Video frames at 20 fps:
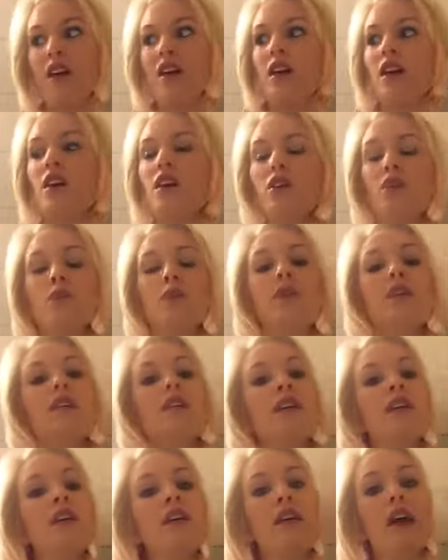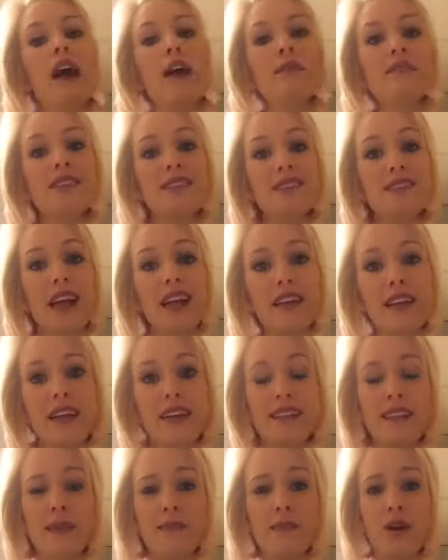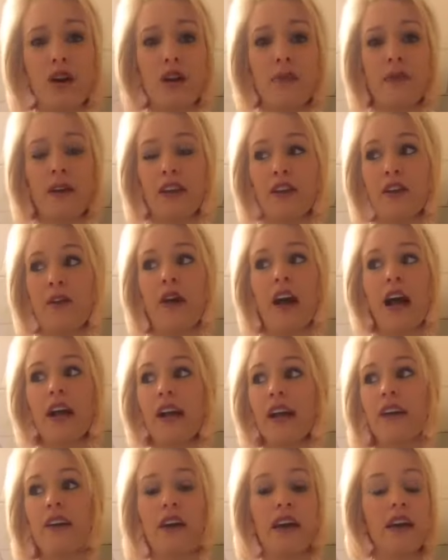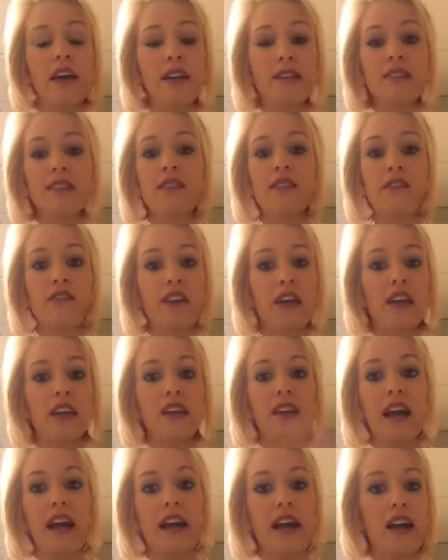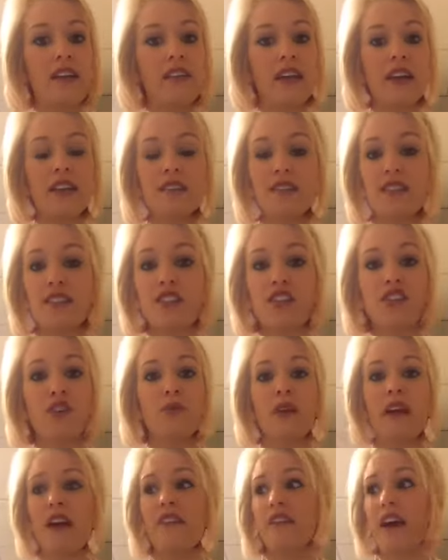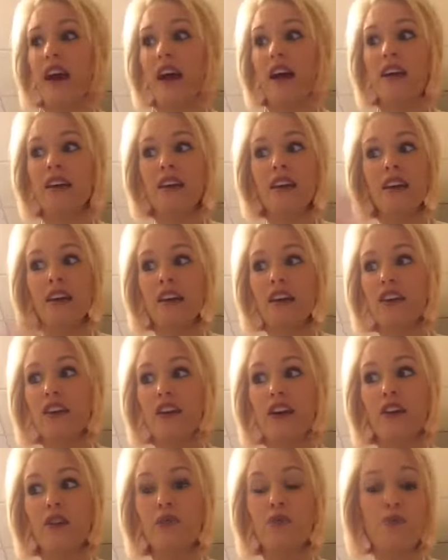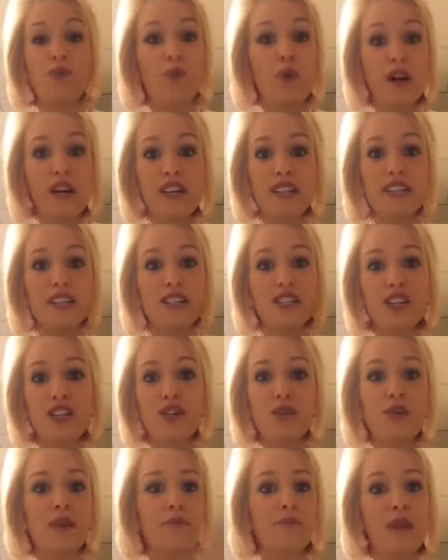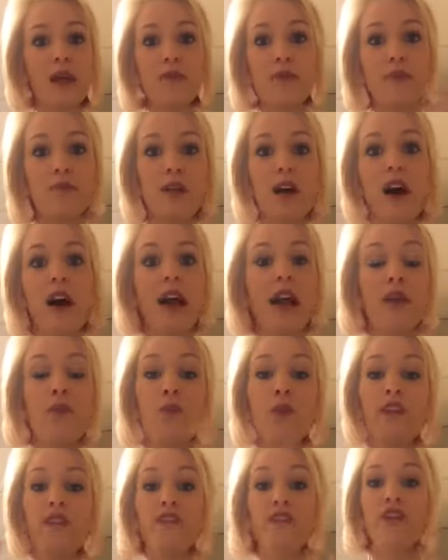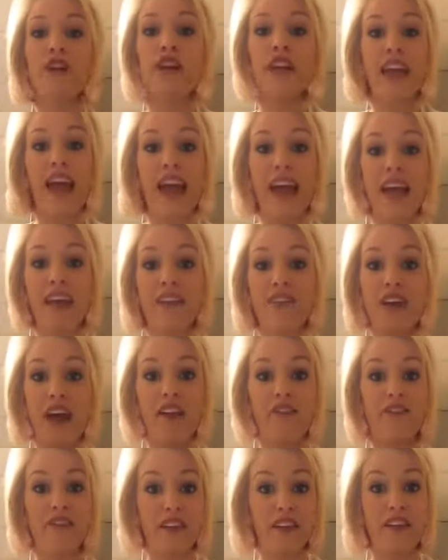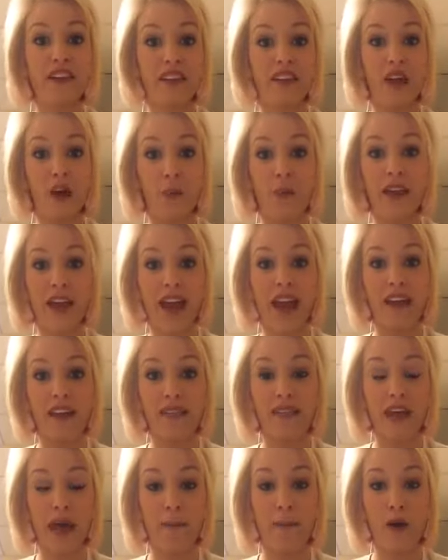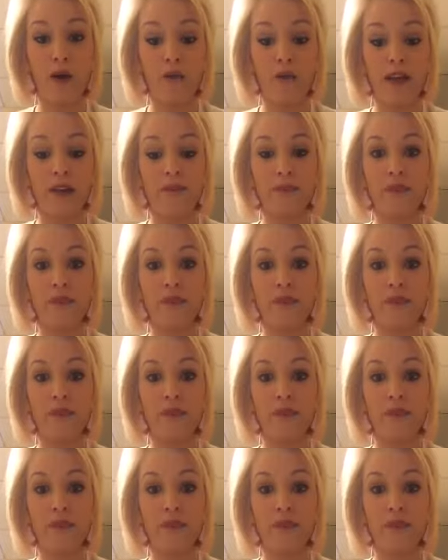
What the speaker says: oh, well, I was excited at seminar, but, you know, I got kids to feed and I got things to do and I've got, you know, work to do and blah, blah, blah. And we forget that feeling that we had in that moment.